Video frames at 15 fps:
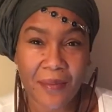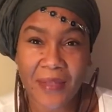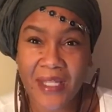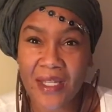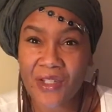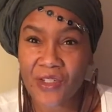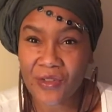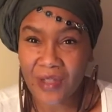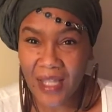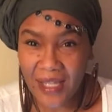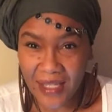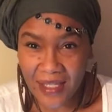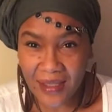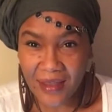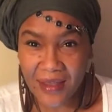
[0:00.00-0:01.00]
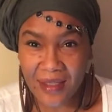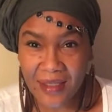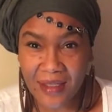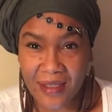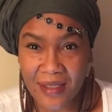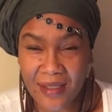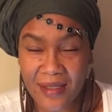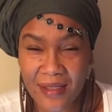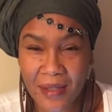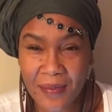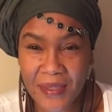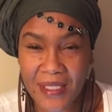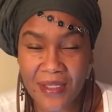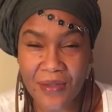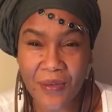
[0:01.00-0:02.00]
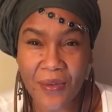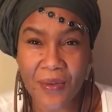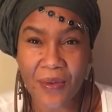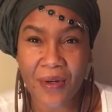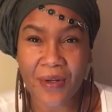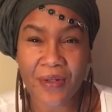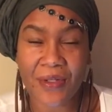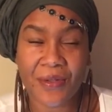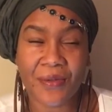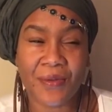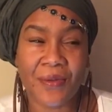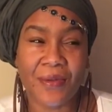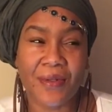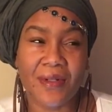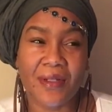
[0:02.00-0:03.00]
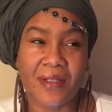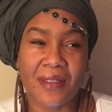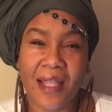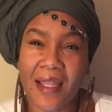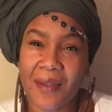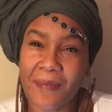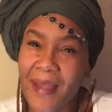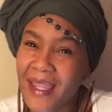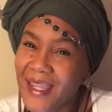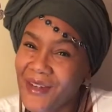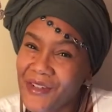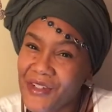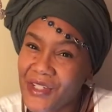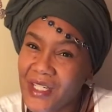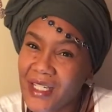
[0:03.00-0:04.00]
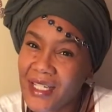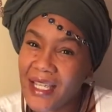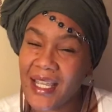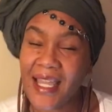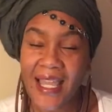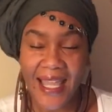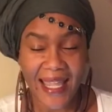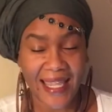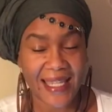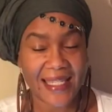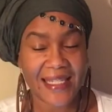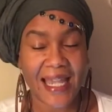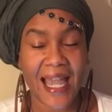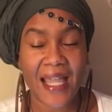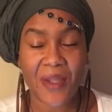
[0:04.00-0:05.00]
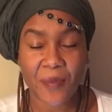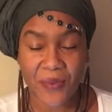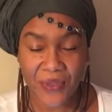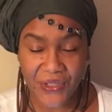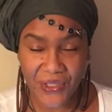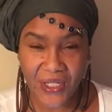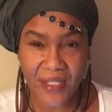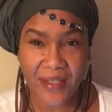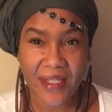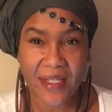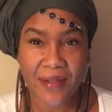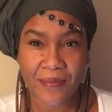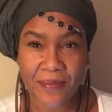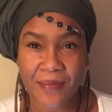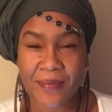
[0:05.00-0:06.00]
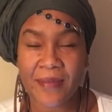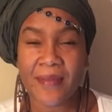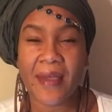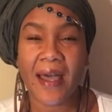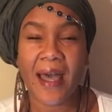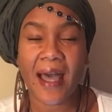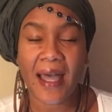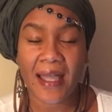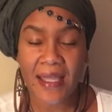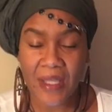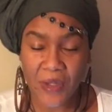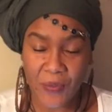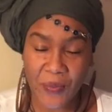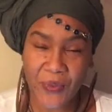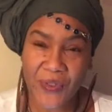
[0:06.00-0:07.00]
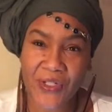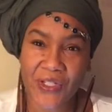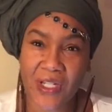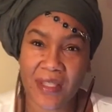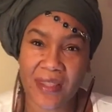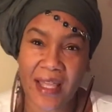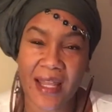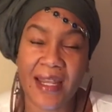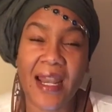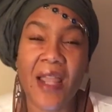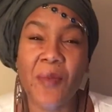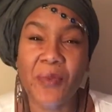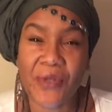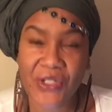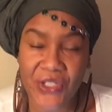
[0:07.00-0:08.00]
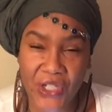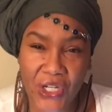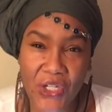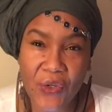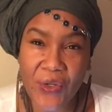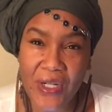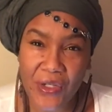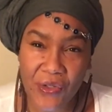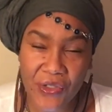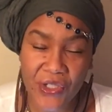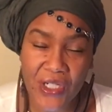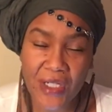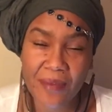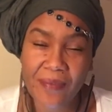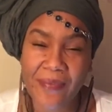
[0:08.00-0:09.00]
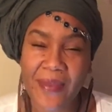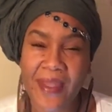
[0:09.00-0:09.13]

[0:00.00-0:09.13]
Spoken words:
because you like the substance or you like my energy. And I appreciate that. I appreciate that, and I appreciate your energy.